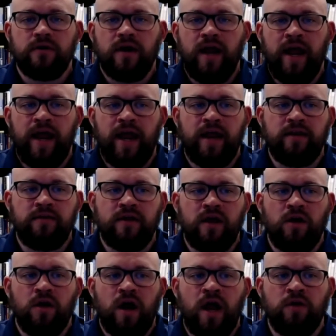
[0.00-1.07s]
And,
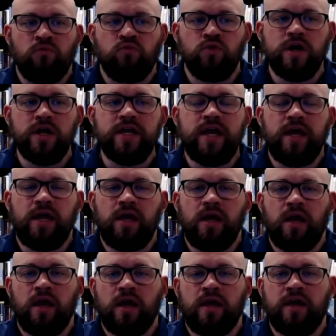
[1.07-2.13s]
and really
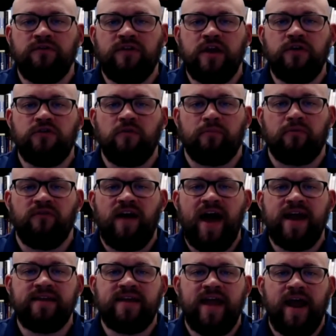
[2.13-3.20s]
continue to
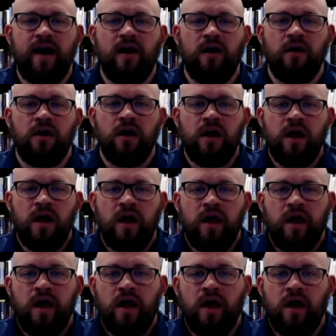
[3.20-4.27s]
provide care
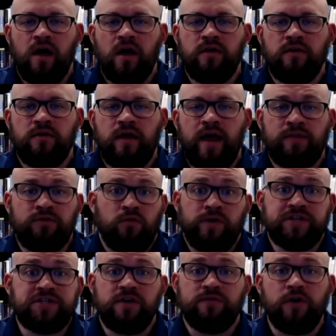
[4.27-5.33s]
at the
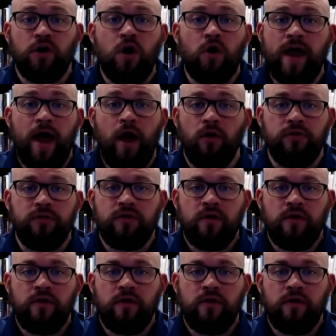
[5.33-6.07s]
risk of their own health,